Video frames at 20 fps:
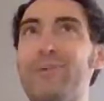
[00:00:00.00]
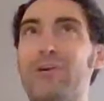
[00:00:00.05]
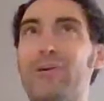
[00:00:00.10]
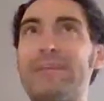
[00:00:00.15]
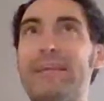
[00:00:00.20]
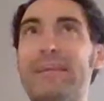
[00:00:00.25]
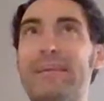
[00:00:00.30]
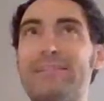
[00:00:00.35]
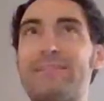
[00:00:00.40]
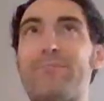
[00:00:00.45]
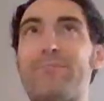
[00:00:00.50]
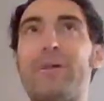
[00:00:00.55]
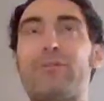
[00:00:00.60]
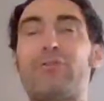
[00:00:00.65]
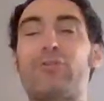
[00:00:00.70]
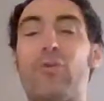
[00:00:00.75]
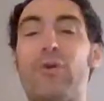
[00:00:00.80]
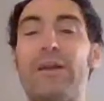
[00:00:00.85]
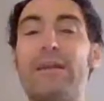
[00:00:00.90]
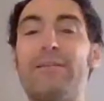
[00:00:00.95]
Milne is a
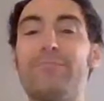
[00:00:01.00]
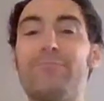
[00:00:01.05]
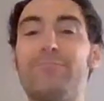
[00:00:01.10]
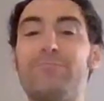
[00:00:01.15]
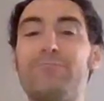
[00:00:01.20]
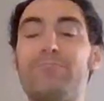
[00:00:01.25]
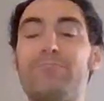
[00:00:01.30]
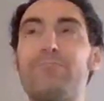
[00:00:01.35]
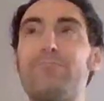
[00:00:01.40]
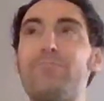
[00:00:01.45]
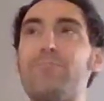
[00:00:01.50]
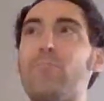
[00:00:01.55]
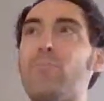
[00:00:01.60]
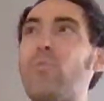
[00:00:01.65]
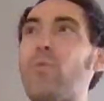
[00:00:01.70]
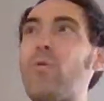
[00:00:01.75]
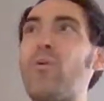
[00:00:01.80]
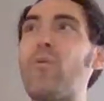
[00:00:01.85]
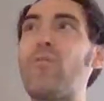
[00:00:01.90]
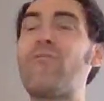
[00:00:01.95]
Bitcoin
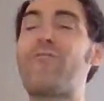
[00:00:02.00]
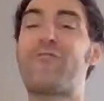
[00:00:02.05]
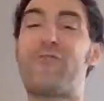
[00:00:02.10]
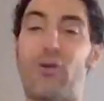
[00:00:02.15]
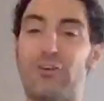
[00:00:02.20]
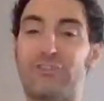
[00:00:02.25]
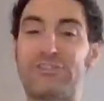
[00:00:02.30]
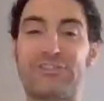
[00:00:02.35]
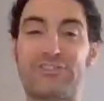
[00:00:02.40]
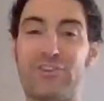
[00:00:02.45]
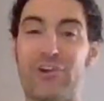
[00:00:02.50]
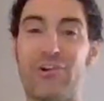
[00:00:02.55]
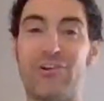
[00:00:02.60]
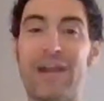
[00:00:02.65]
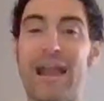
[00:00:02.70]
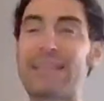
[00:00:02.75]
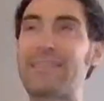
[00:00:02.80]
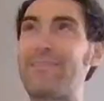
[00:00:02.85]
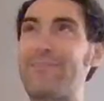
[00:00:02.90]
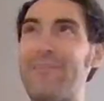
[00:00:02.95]

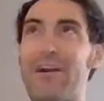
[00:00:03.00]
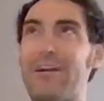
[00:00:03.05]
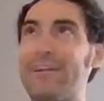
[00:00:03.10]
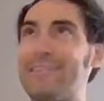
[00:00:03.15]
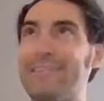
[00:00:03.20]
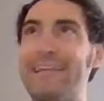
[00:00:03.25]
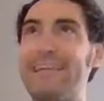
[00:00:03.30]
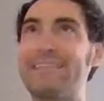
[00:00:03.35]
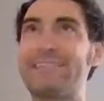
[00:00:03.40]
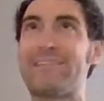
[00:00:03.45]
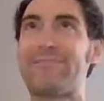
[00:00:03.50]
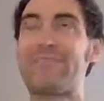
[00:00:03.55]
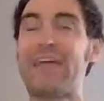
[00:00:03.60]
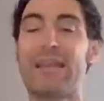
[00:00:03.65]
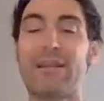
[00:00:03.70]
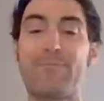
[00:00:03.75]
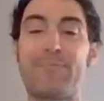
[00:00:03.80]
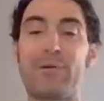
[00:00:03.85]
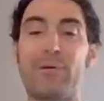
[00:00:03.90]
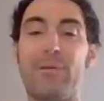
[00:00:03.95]
firster at the very least, if
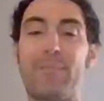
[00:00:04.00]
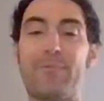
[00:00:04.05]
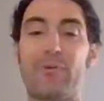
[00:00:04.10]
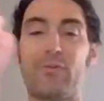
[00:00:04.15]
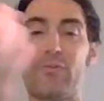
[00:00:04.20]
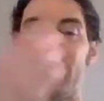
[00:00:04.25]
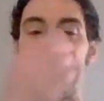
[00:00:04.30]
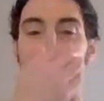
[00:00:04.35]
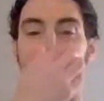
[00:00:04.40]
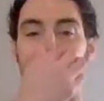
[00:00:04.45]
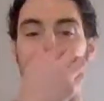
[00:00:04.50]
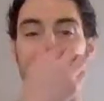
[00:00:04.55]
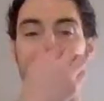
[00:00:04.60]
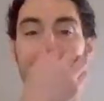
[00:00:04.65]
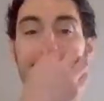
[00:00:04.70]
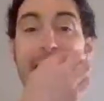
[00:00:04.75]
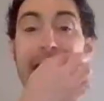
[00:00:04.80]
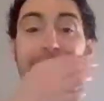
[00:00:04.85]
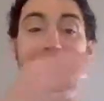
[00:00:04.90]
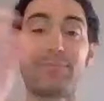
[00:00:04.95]
not a
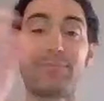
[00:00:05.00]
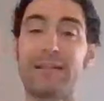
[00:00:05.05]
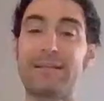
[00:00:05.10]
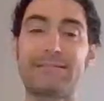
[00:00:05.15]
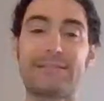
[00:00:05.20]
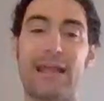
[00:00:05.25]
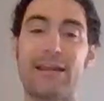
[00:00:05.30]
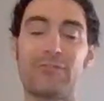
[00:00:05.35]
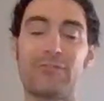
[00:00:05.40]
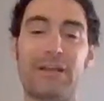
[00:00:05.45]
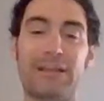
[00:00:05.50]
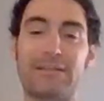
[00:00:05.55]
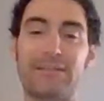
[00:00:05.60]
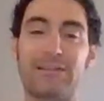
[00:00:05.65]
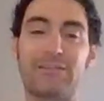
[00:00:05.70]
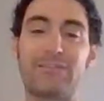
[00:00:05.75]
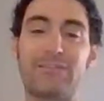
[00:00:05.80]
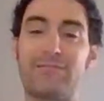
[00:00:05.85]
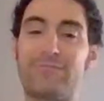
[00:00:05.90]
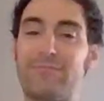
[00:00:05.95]
Bitcoin maximalist. I don't like
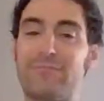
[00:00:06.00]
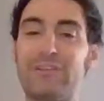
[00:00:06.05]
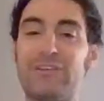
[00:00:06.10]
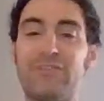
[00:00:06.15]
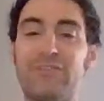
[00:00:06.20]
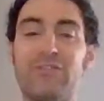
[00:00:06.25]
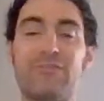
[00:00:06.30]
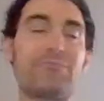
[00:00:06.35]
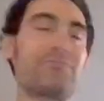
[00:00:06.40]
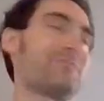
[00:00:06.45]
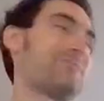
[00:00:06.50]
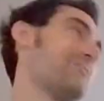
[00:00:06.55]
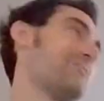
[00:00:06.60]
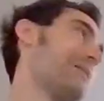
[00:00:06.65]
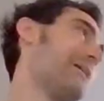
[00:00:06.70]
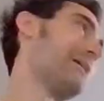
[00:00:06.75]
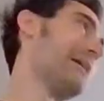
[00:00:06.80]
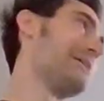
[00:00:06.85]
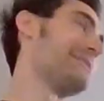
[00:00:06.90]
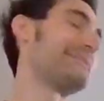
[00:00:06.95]
to,
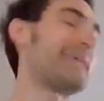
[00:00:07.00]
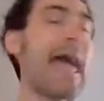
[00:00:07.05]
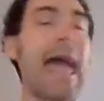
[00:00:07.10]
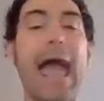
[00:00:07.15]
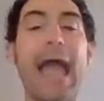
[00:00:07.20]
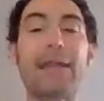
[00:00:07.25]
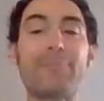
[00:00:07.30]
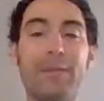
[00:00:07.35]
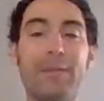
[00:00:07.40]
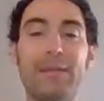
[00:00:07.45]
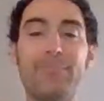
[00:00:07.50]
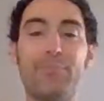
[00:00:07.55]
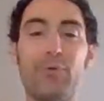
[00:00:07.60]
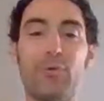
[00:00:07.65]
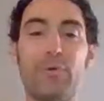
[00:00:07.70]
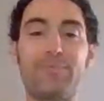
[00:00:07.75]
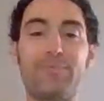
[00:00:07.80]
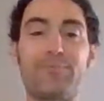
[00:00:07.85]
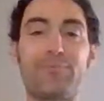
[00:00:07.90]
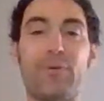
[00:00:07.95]
tag
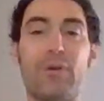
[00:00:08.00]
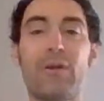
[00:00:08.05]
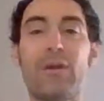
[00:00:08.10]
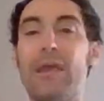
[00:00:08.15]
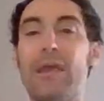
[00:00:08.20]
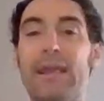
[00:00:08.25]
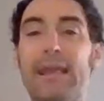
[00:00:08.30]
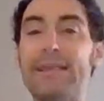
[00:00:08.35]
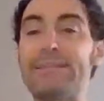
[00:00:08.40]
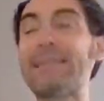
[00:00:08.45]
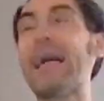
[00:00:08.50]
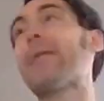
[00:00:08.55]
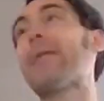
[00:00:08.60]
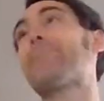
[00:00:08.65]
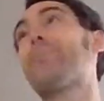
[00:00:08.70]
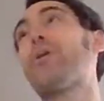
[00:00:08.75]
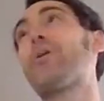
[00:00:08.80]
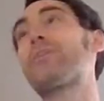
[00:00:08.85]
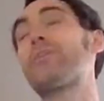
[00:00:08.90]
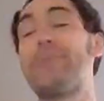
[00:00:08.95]
people with. He's
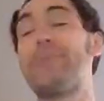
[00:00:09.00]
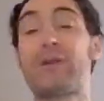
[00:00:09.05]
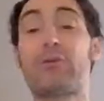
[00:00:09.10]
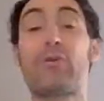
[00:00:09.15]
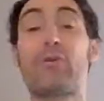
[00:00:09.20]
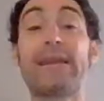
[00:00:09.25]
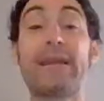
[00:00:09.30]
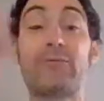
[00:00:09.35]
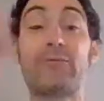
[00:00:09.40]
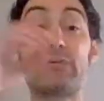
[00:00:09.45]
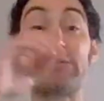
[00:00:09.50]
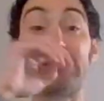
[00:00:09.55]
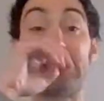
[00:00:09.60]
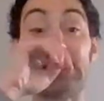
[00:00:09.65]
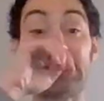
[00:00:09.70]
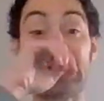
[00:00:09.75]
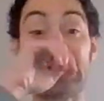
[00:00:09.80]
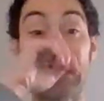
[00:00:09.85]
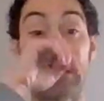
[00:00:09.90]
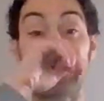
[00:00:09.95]
not part of the Bitcoin
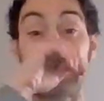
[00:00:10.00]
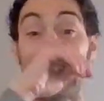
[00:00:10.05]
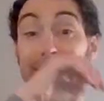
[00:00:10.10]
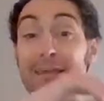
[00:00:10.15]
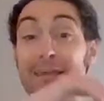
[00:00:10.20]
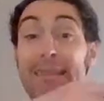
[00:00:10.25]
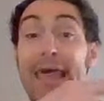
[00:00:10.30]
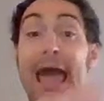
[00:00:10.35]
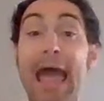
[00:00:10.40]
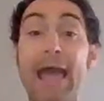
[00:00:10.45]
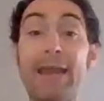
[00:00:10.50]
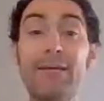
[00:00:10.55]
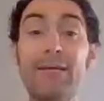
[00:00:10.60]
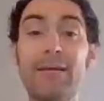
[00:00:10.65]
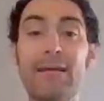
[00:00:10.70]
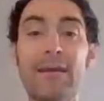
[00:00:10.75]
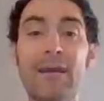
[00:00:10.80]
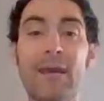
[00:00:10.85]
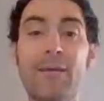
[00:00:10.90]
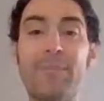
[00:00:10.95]
Inquisition, I'll tell you that,
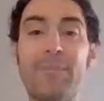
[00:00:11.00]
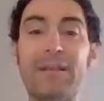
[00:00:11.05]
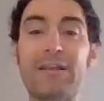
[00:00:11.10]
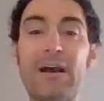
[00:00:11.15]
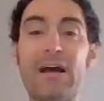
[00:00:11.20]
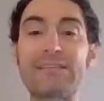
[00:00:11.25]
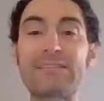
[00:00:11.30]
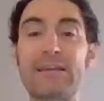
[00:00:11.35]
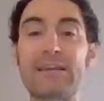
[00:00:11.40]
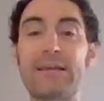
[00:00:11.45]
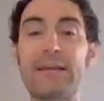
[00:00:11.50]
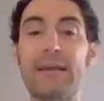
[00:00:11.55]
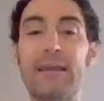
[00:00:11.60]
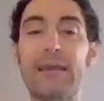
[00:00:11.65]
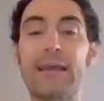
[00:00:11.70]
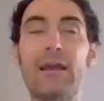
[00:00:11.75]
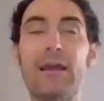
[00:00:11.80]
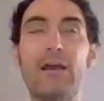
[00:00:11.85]
because